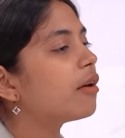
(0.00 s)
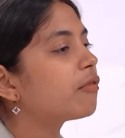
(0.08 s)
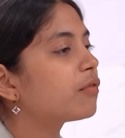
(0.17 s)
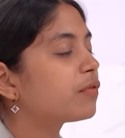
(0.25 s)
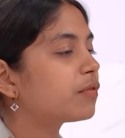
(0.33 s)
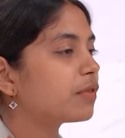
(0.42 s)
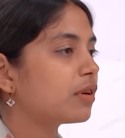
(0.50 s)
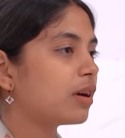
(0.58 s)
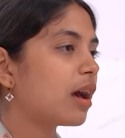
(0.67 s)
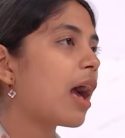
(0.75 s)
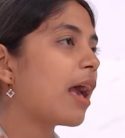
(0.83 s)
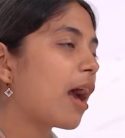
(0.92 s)
if
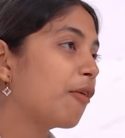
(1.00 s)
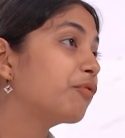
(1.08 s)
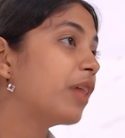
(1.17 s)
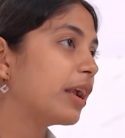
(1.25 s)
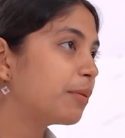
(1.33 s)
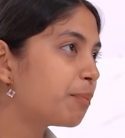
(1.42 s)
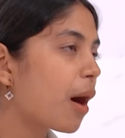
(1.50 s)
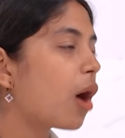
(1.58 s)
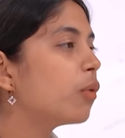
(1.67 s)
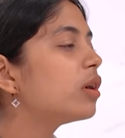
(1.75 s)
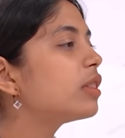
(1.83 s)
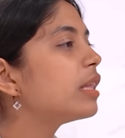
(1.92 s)
I have that
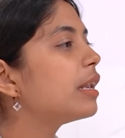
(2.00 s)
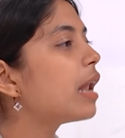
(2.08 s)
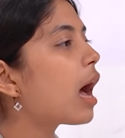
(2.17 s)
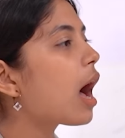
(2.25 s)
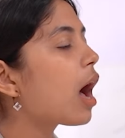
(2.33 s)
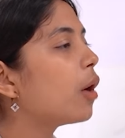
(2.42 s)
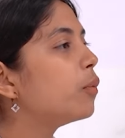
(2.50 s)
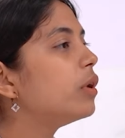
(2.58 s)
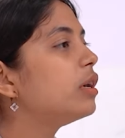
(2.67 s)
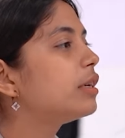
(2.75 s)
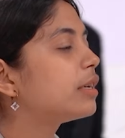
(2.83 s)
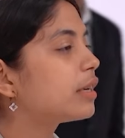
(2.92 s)
power, then I
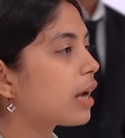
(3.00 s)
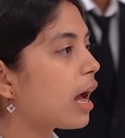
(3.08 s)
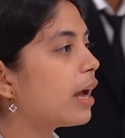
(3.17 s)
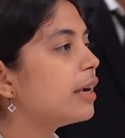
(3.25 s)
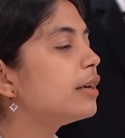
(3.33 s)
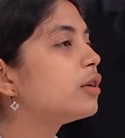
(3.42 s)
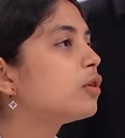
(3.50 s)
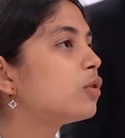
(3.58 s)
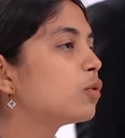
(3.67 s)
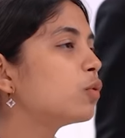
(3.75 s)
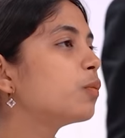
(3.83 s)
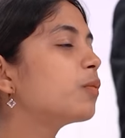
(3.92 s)
will
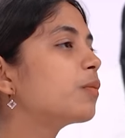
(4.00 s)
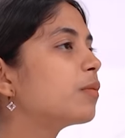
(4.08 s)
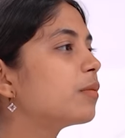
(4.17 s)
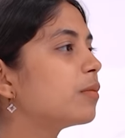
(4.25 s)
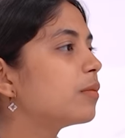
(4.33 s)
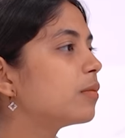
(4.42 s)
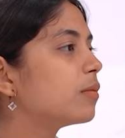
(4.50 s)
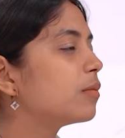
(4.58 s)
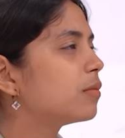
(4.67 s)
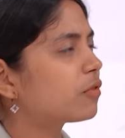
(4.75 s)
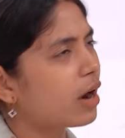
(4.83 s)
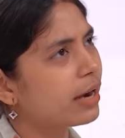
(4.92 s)

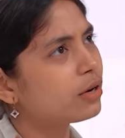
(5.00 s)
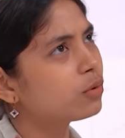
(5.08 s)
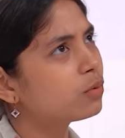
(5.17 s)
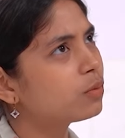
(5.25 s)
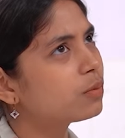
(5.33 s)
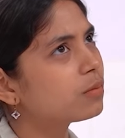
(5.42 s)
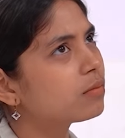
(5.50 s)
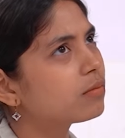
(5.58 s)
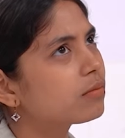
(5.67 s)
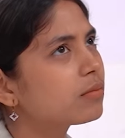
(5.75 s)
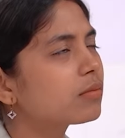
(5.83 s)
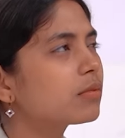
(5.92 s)
try to
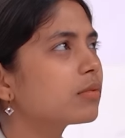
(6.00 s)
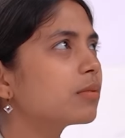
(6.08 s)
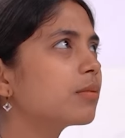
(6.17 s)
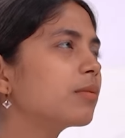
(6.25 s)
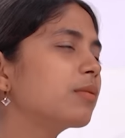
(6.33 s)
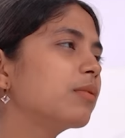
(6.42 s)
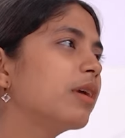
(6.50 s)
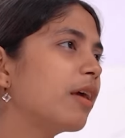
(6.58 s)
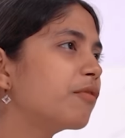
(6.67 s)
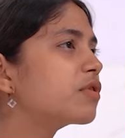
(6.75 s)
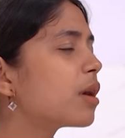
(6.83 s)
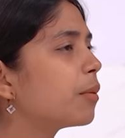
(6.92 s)

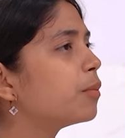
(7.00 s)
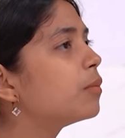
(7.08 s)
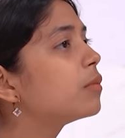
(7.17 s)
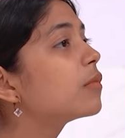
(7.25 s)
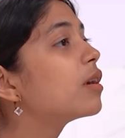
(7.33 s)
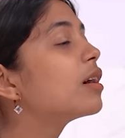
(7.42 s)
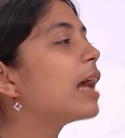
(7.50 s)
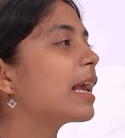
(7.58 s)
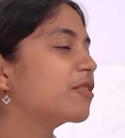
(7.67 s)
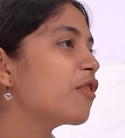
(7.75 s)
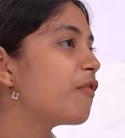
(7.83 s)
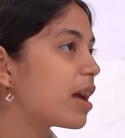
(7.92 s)
give some
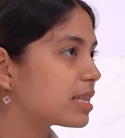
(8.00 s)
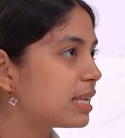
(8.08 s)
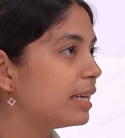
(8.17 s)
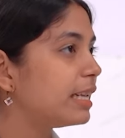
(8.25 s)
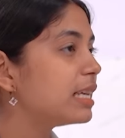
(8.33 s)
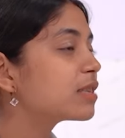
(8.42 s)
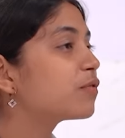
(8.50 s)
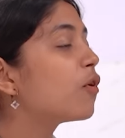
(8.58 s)
extra facilities